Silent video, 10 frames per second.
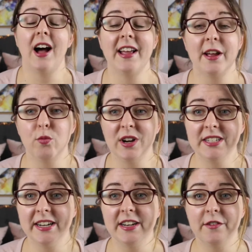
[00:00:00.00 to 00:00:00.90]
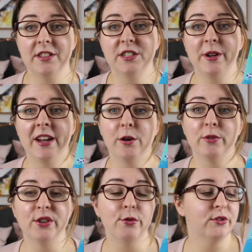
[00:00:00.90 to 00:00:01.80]
I had one DNF this week and it
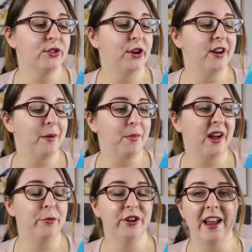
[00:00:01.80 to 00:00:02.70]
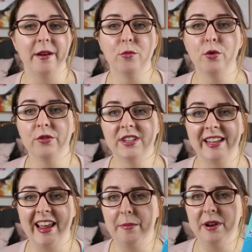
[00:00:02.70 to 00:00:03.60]
was all stirred up by Brianne Moore. This
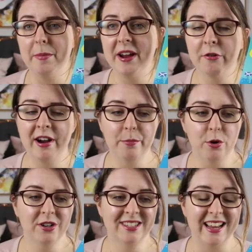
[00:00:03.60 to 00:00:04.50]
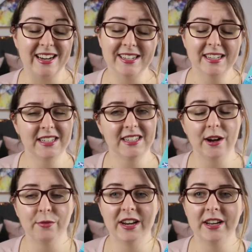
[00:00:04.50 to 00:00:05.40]
came in a bay crate box and I did
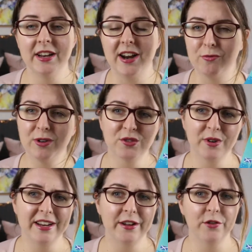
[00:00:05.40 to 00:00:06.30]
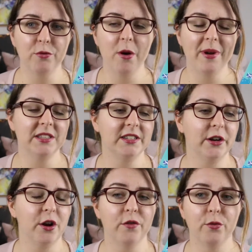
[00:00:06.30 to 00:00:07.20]
start reading it. I was reading it for the Romance
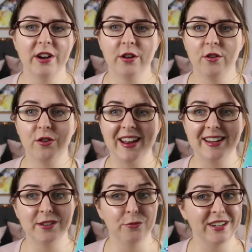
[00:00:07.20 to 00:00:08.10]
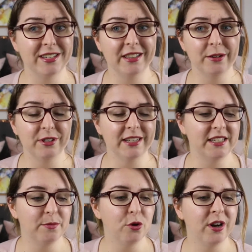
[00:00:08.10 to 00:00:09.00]
Takeover Readathon as a recently
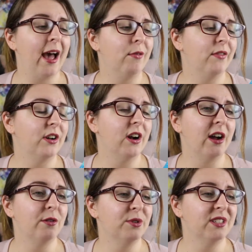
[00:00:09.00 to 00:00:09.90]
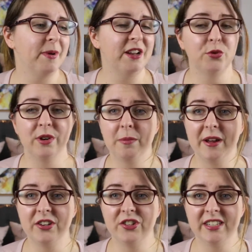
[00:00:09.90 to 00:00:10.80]
released book. However, I was about 20
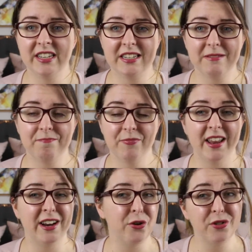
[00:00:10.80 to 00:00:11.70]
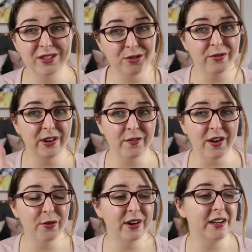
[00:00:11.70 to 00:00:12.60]
pages in, and I know that's not very
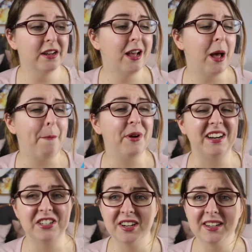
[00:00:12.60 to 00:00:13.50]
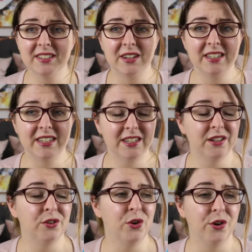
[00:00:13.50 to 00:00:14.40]
far in, but I just did
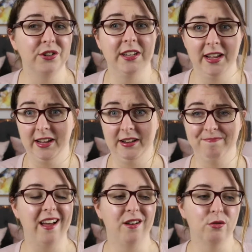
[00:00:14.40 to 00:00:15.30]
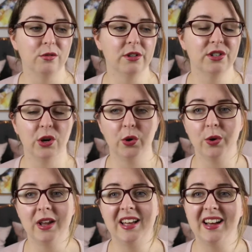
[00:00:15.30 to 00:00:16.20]
not care at all. So
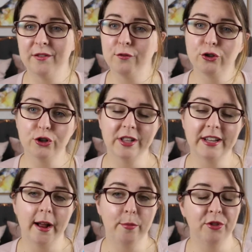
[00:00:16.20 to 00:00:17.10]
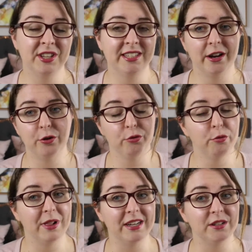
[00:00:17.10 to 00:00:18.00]
unfortunately, I put this down and
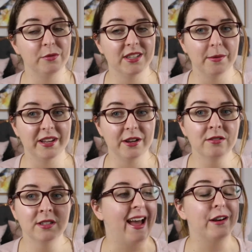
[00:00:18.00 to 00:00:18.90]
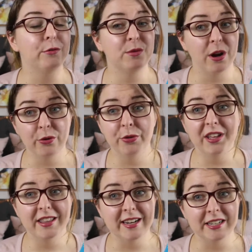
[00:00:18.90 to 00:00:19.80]
replaced it with something else, and it was a good
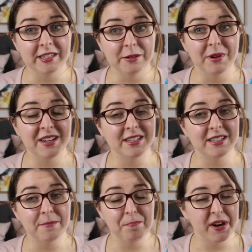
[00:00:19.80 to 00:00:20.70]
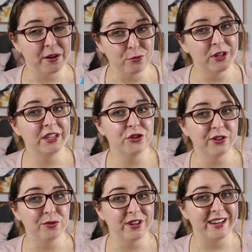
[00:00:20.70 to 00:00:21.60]
thing that I did because I really
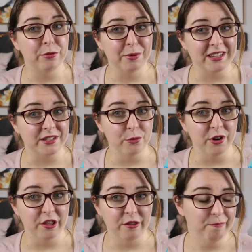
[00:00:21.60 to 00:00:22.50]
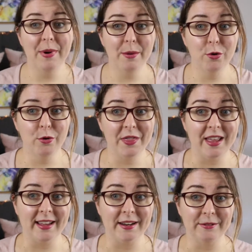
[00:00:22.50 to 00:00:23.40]
enjoyed what I replaced it with. But more on
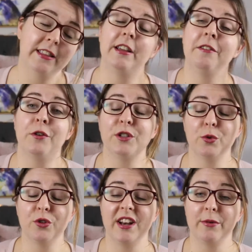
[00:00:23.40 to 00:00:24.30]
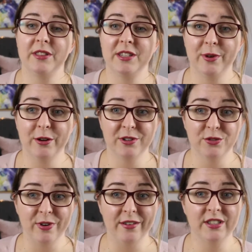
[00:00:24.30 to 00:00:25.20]
that later. The first book that I read this week was
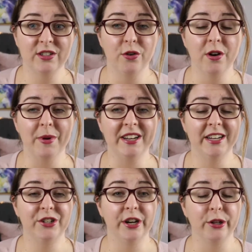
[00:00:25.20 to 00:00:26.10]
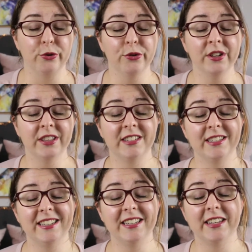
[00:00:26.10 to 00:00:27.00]
Ravensong by TJ Klune. This
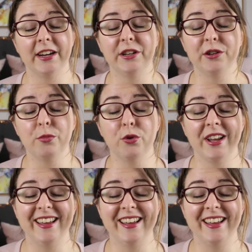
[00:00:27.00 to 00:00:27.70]
is the second book